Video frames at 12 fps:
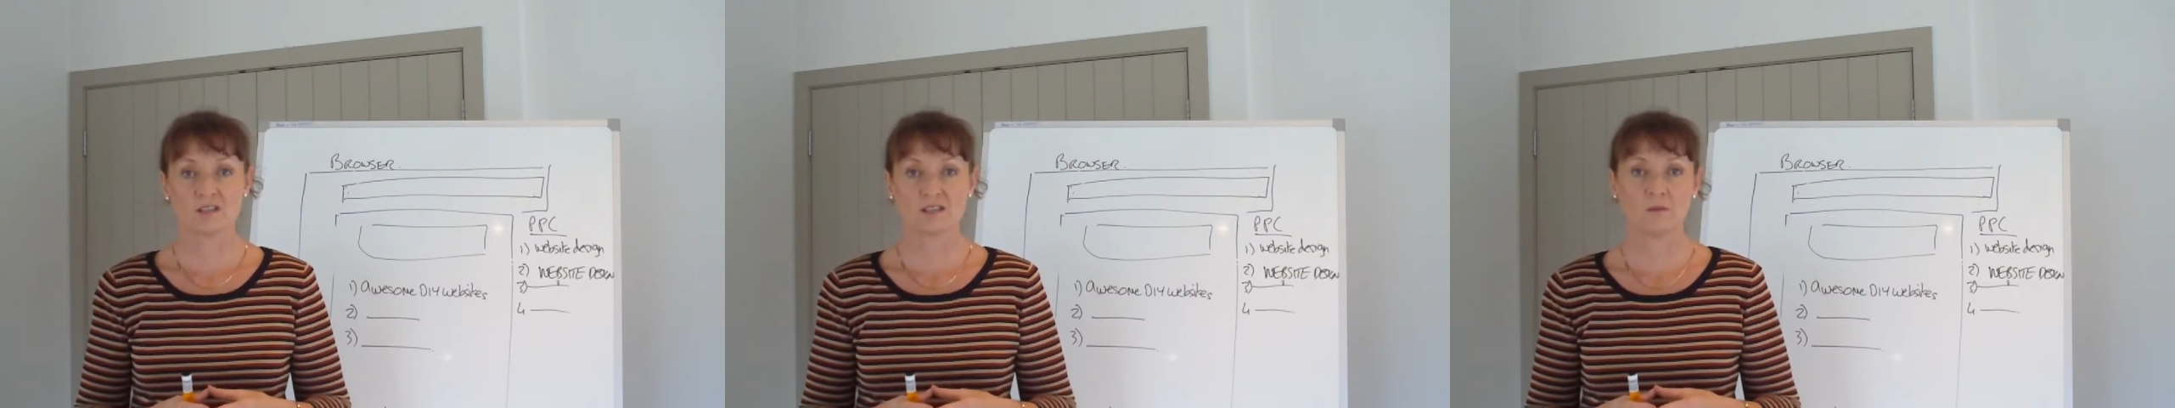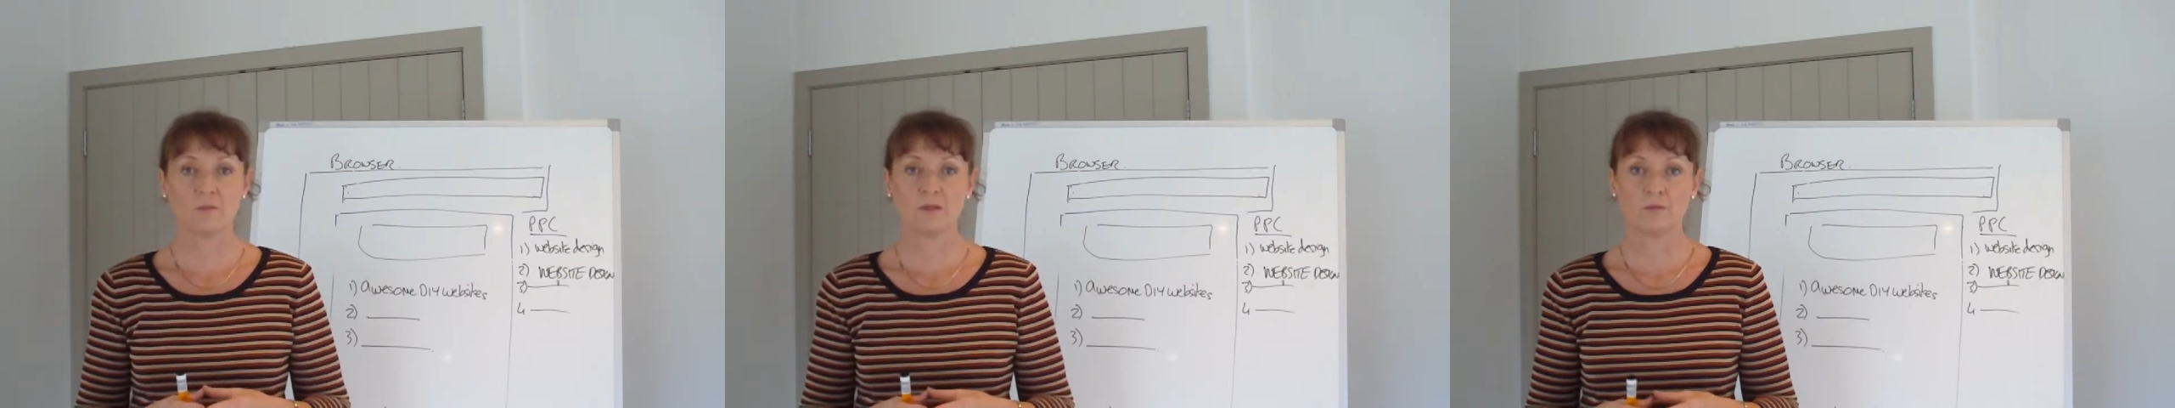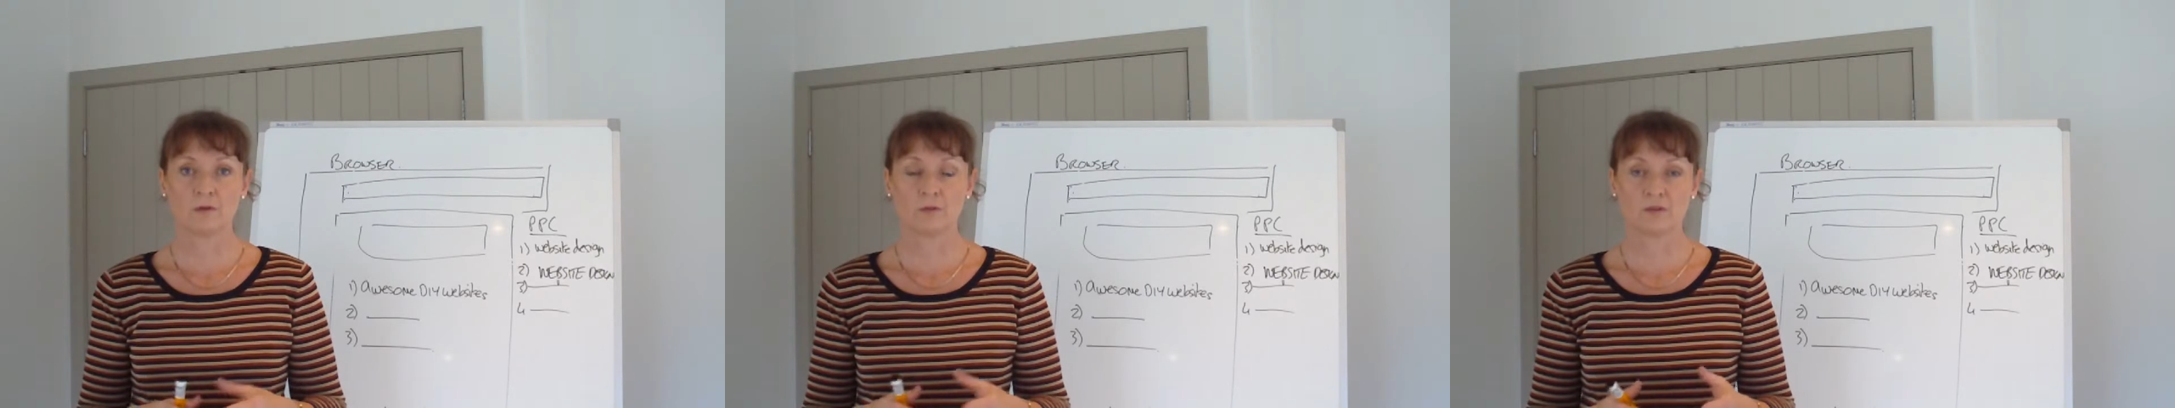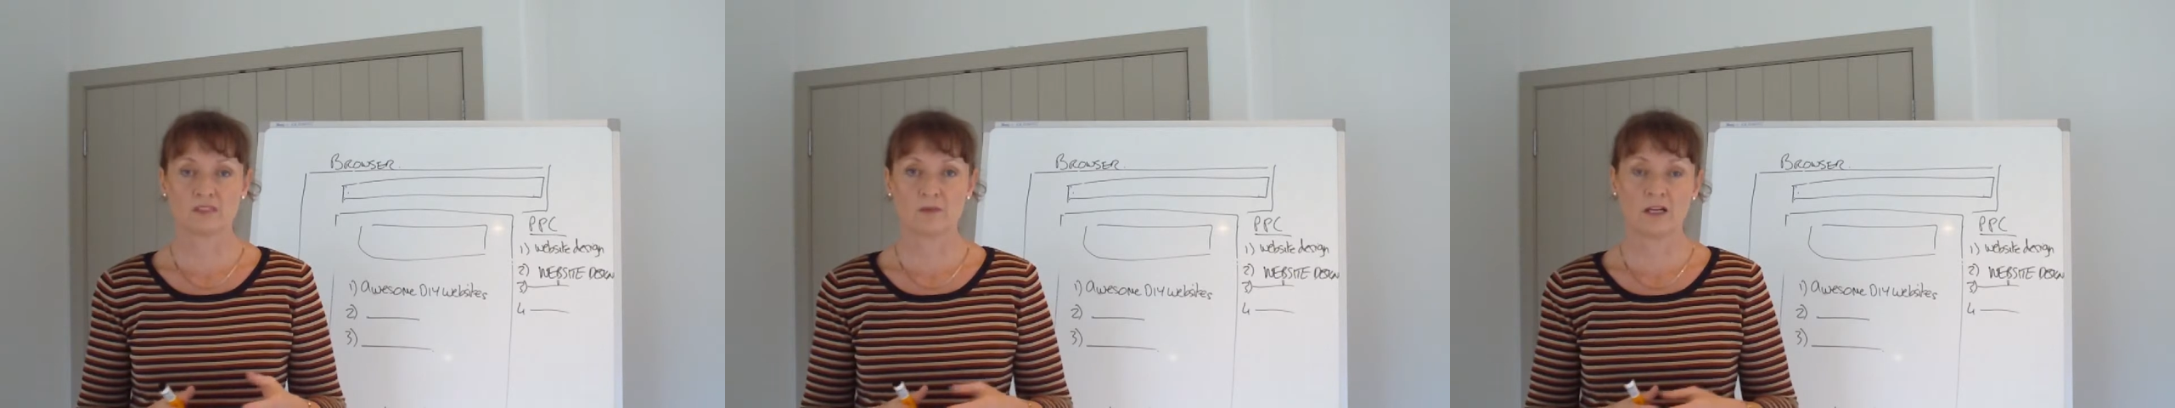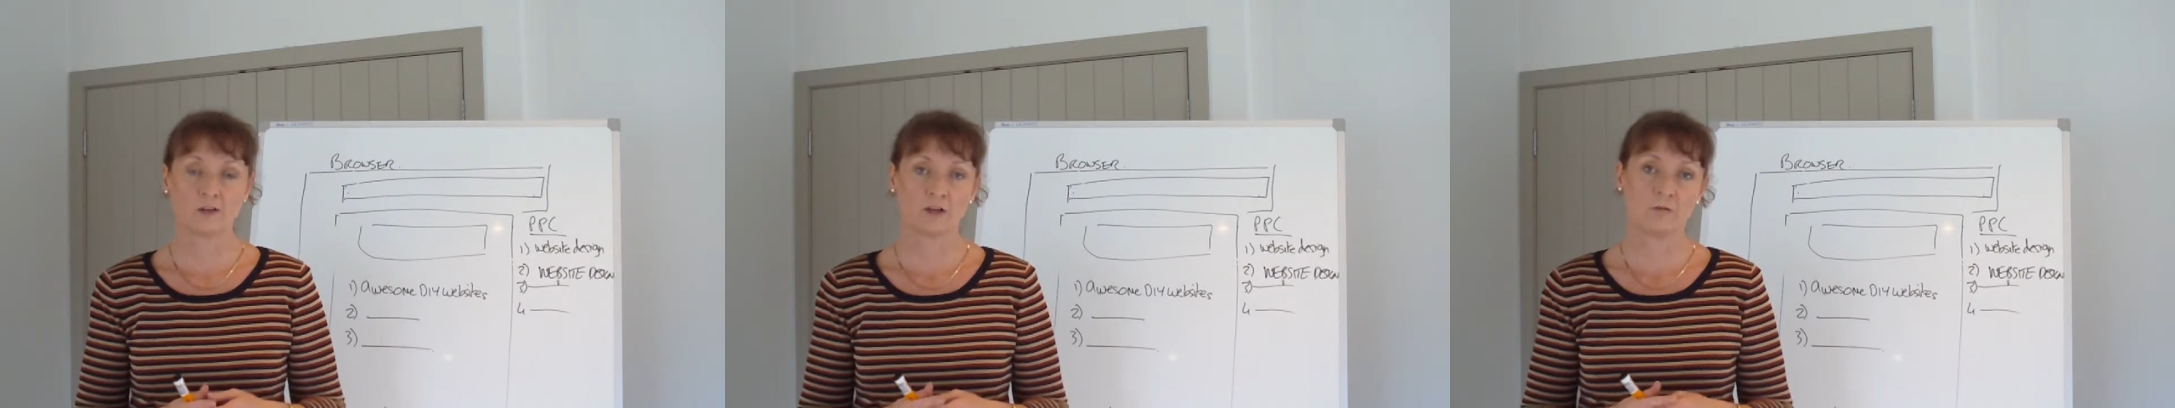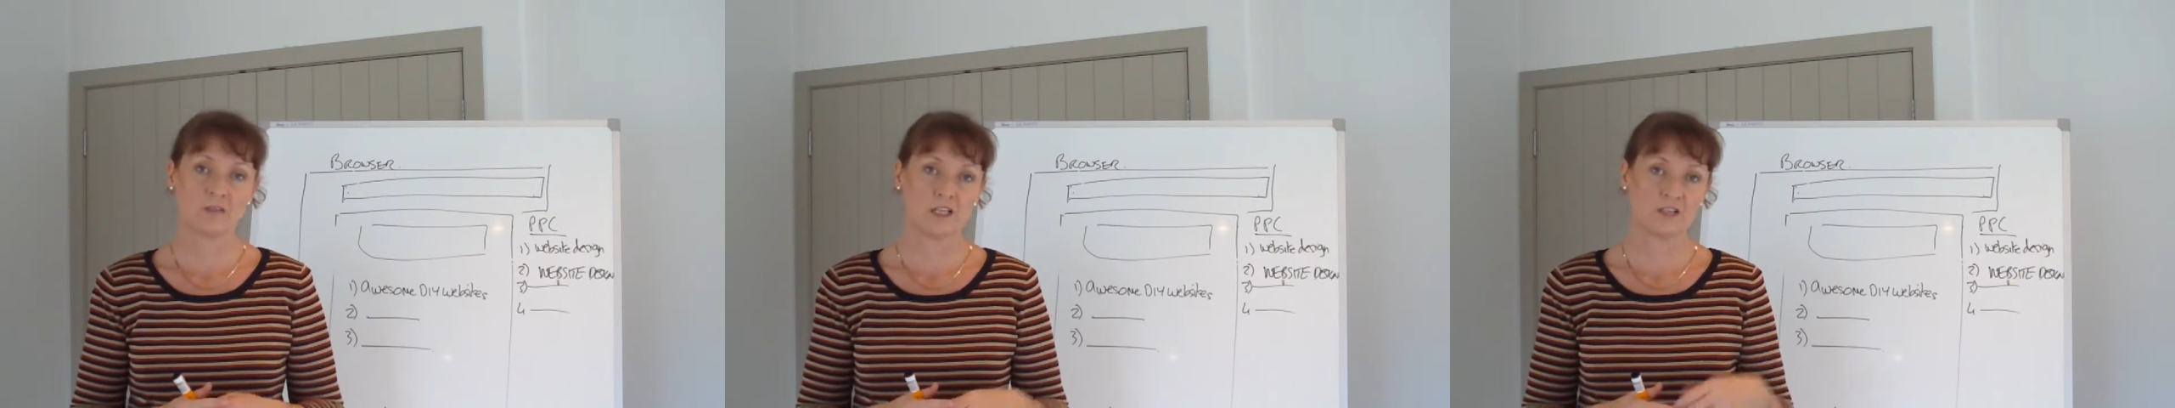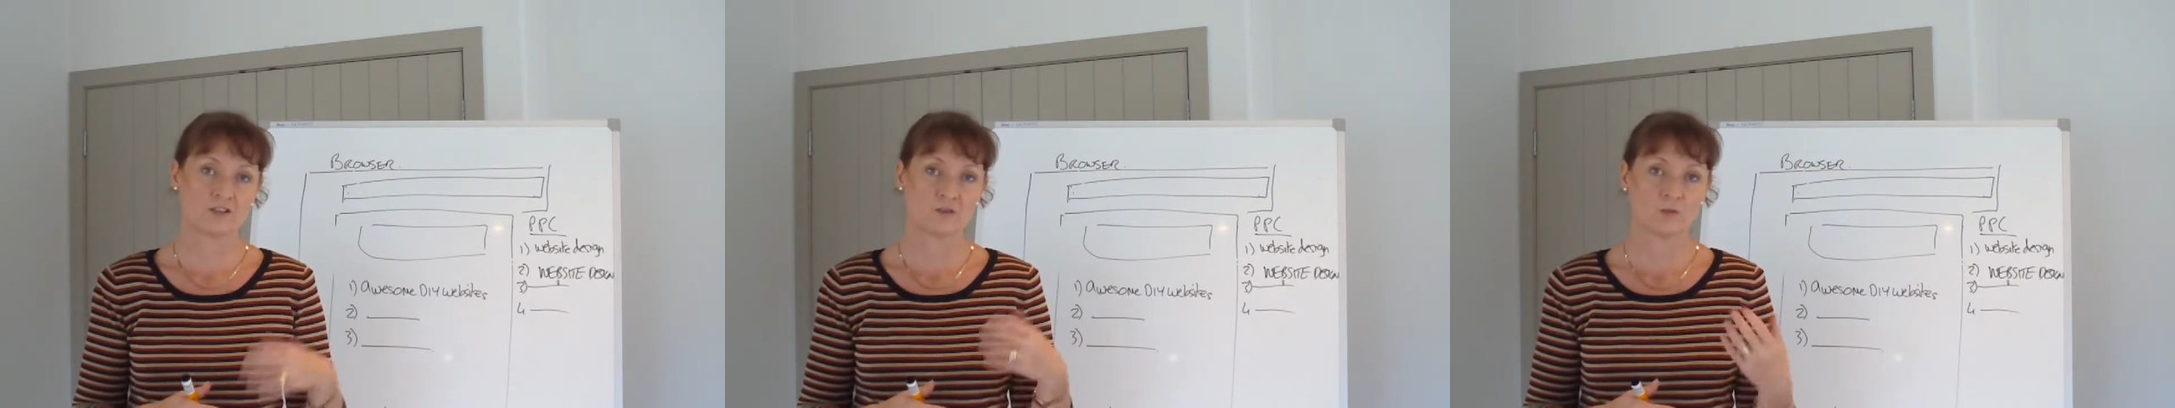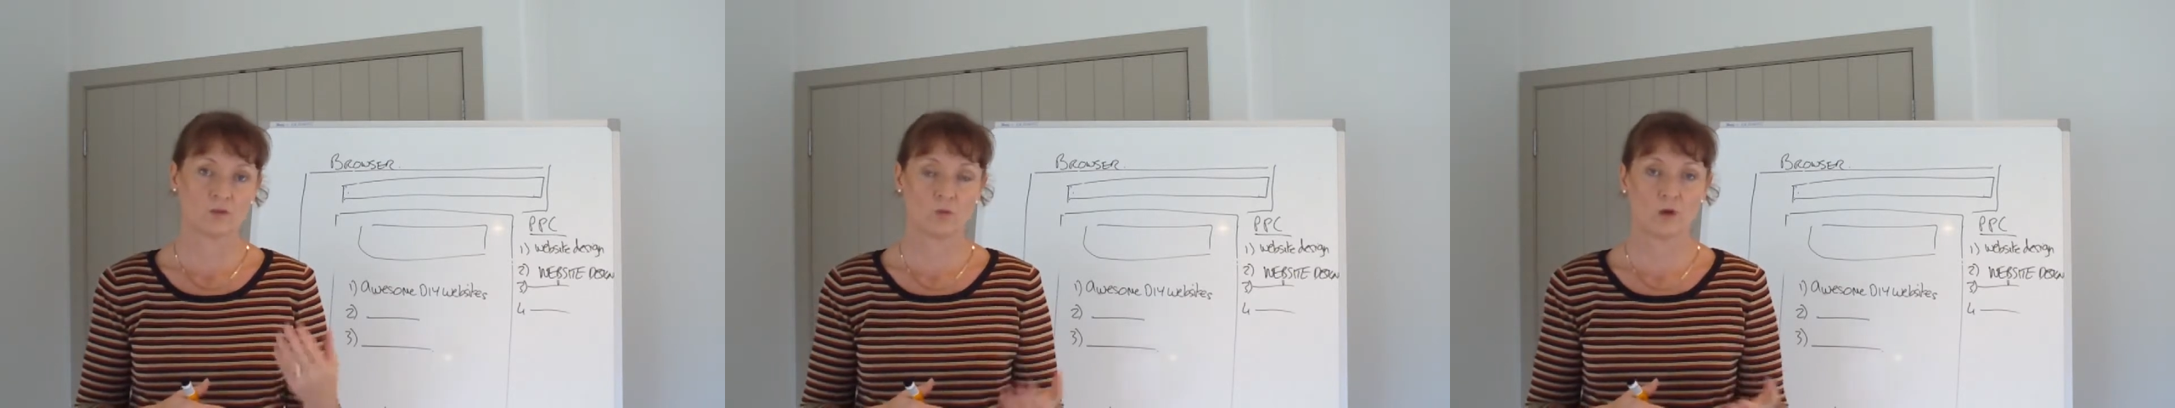Some people will spell accommodation
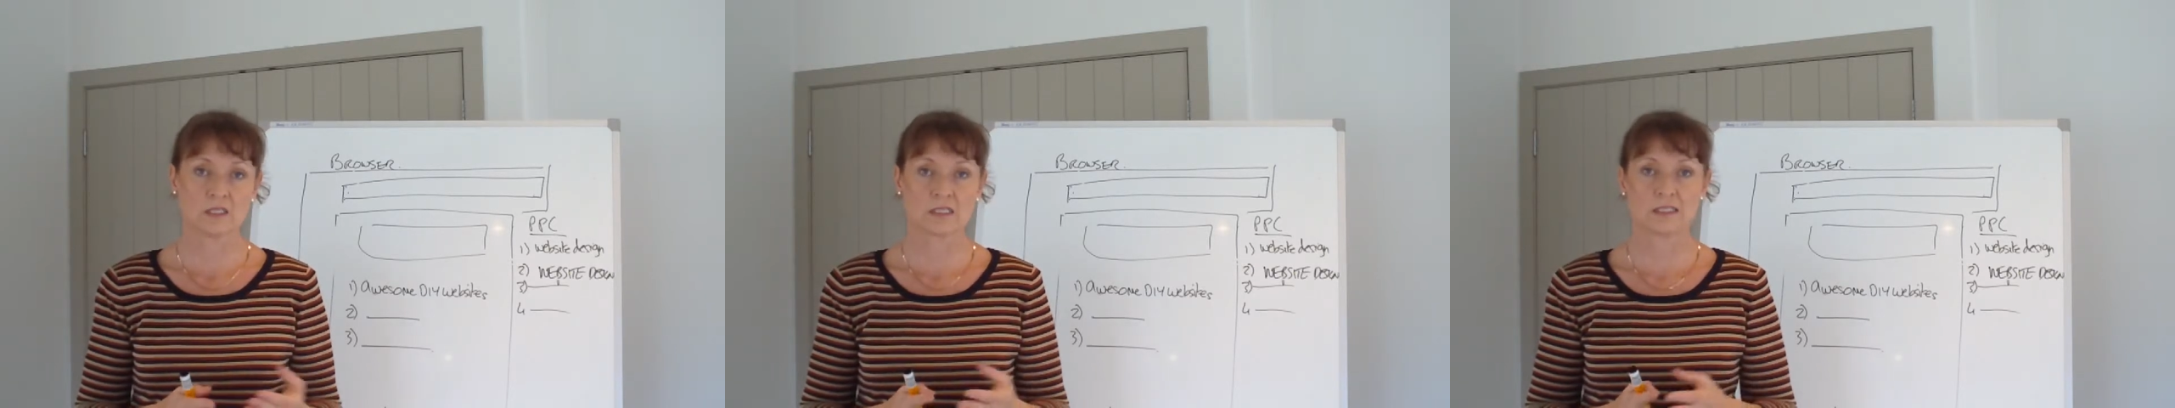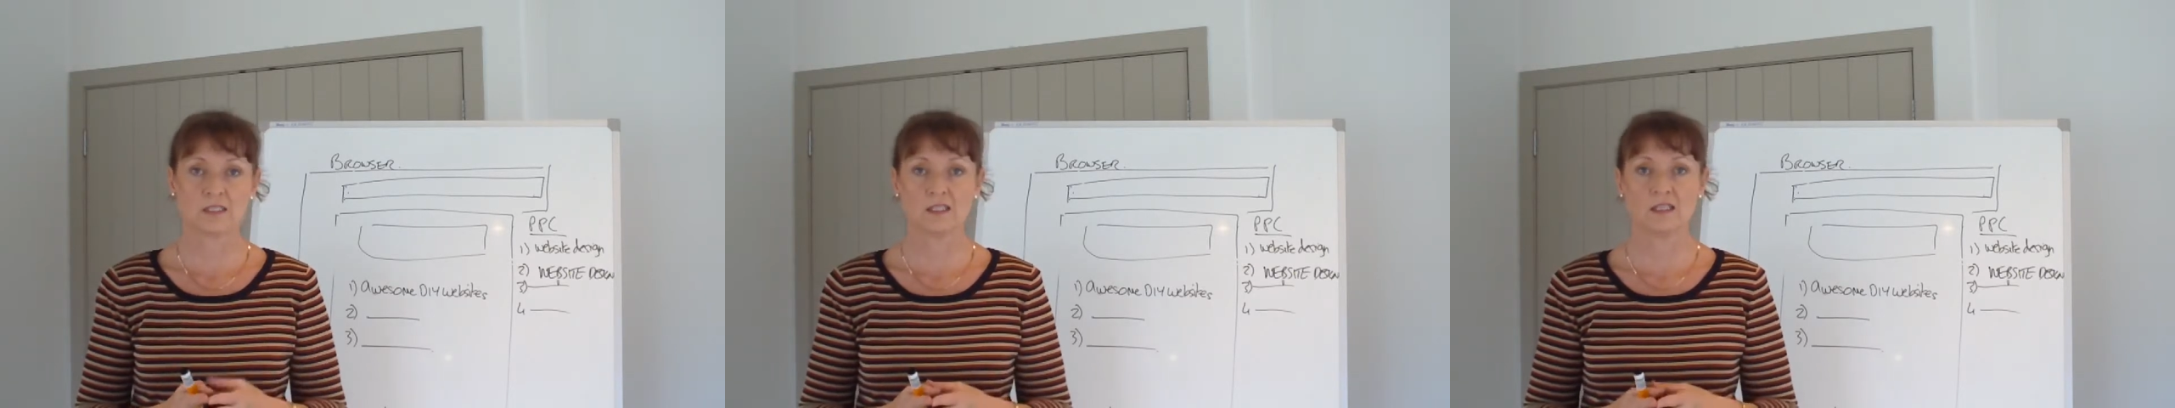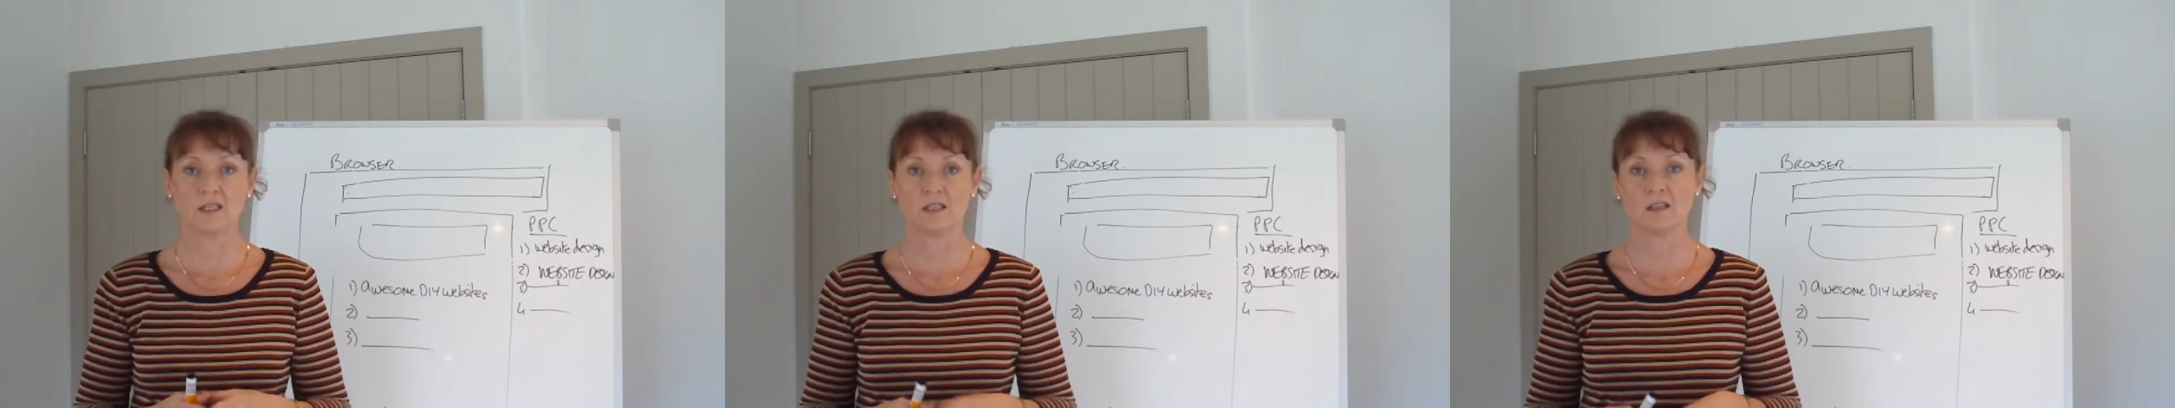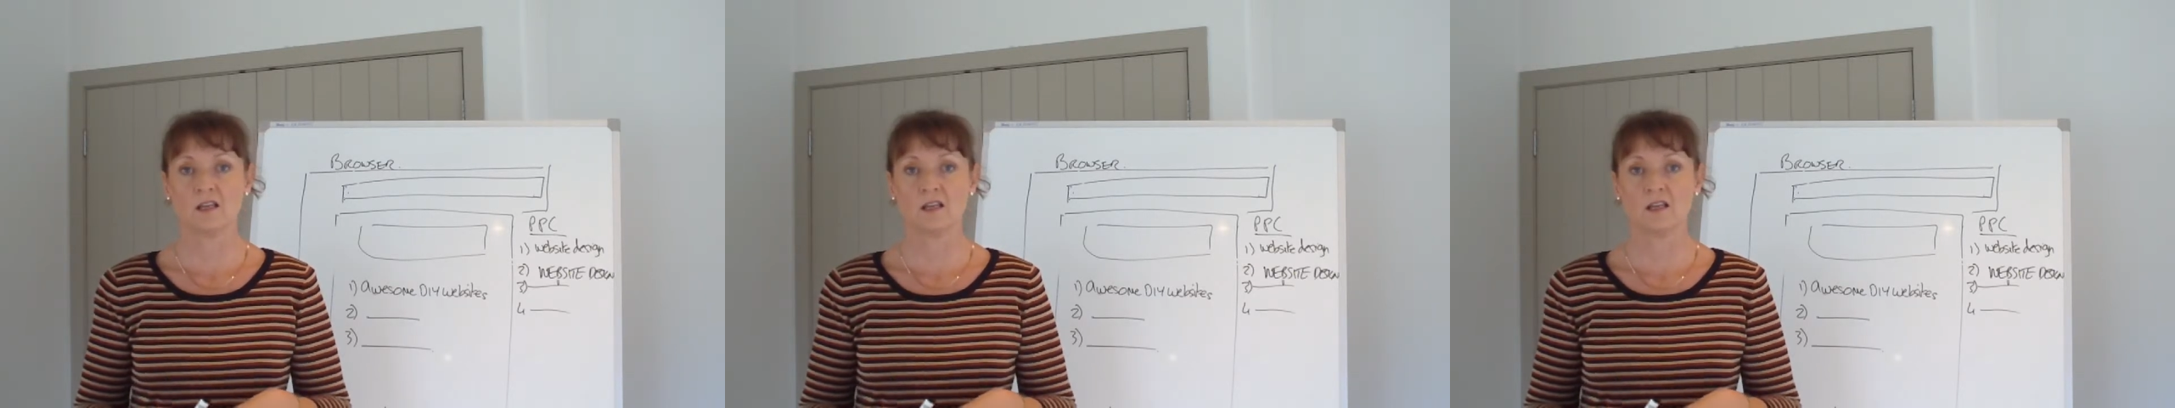with one C